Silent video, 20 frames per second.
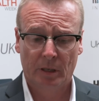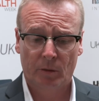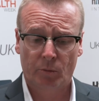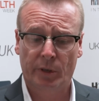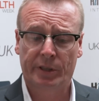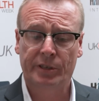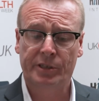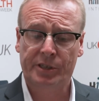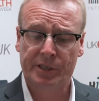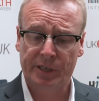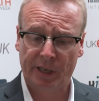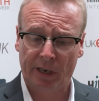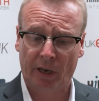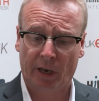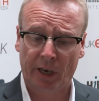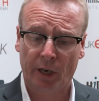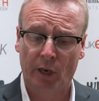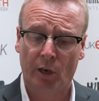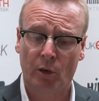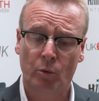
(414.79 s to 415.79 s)
with a
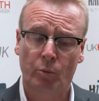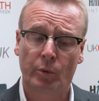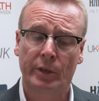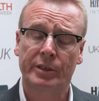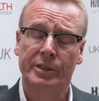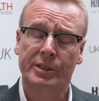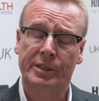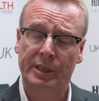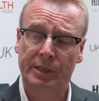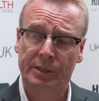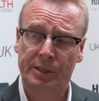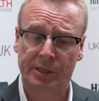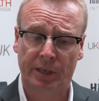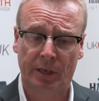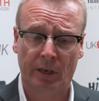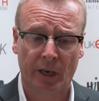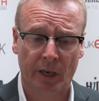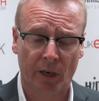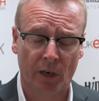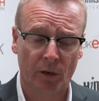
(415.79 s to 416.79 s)
CIO, with a
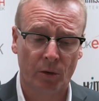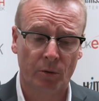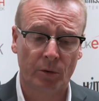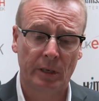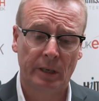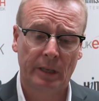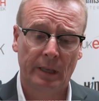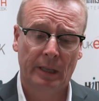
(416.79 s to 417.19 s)
CCIO,